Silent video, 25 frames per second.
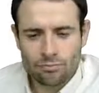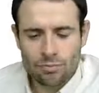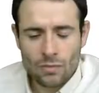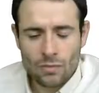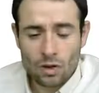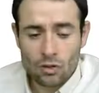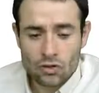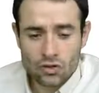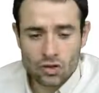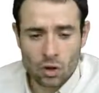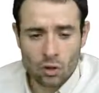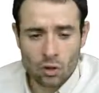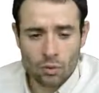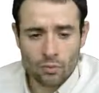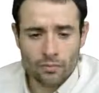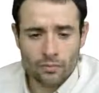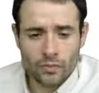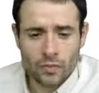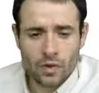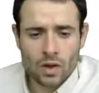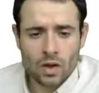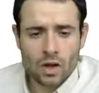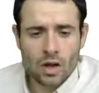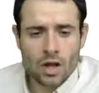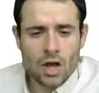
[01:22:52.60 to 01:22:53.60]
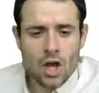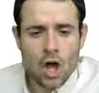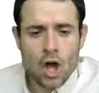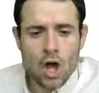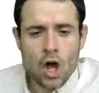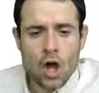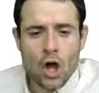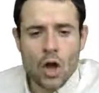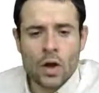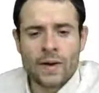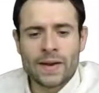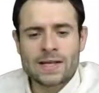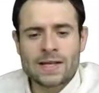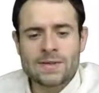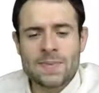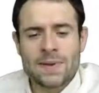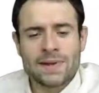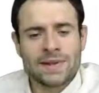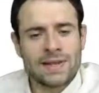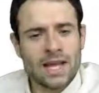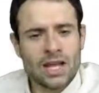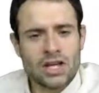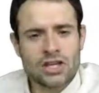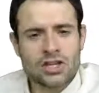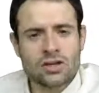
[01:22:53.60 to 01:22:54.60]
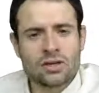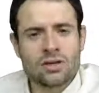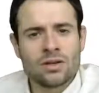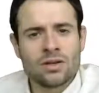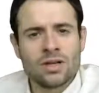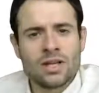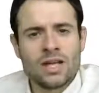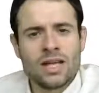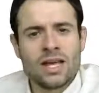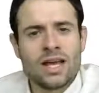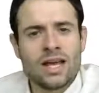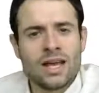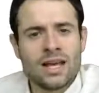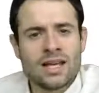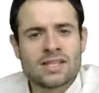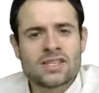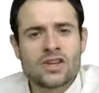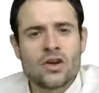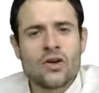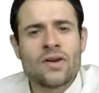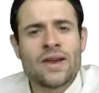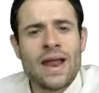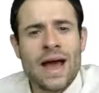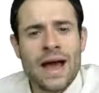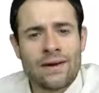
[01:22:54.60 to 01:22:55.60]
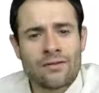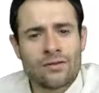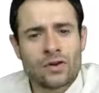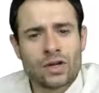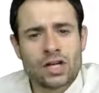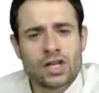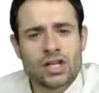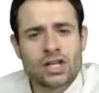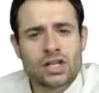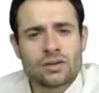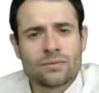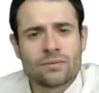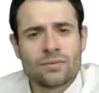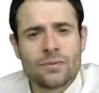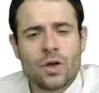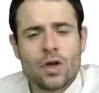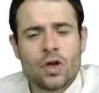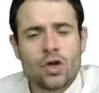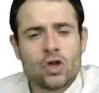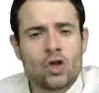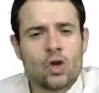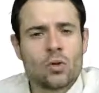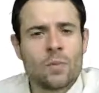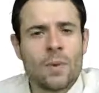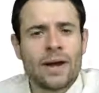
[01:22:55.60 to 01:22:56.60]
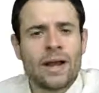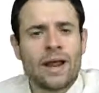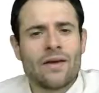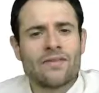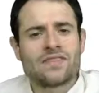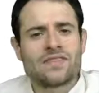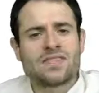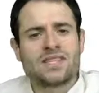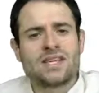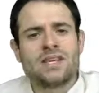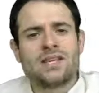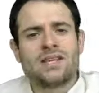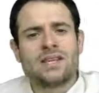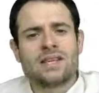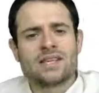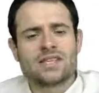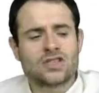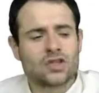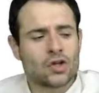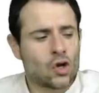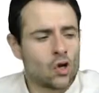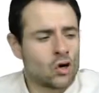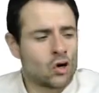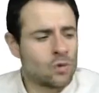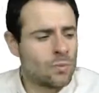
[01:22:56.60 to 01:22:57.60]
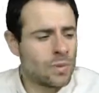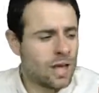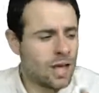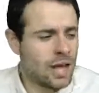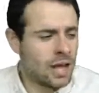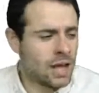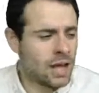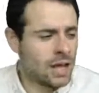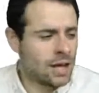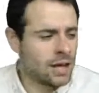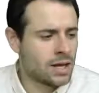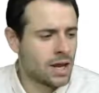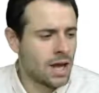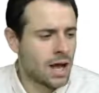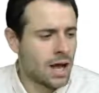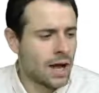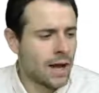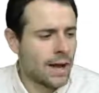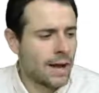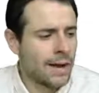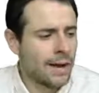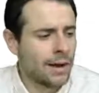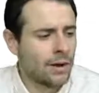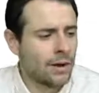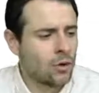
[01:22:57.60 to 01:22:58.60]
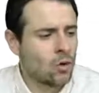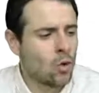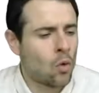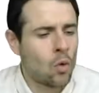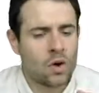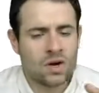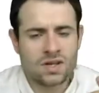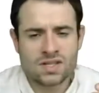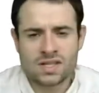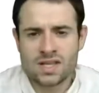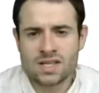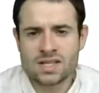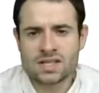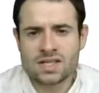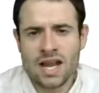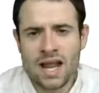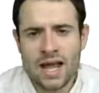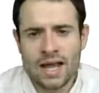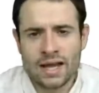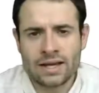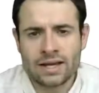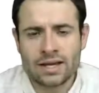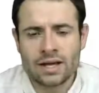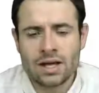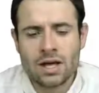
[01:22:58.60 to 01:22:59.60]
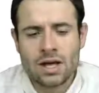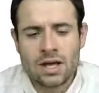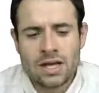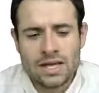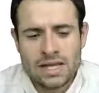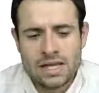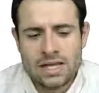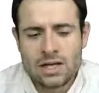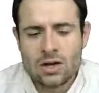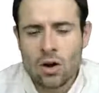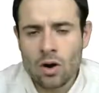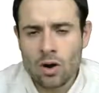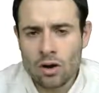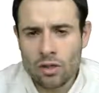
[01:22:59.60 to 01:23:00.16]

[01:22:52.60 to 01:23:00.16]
So, an expectation is an average. You might have seen this term in courses like ECON